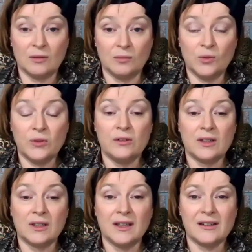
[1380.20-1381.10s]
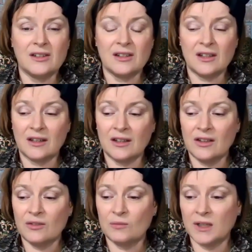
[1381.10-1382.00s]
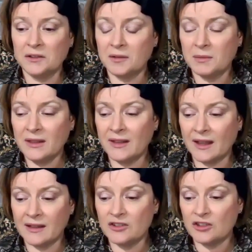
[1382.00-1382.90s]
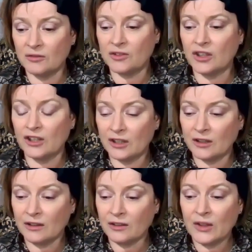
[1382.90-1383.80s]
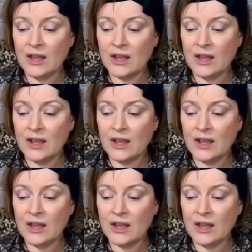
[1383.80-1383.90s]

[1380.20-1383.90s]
the more you connect to the earth, welcome in the energy of the earth,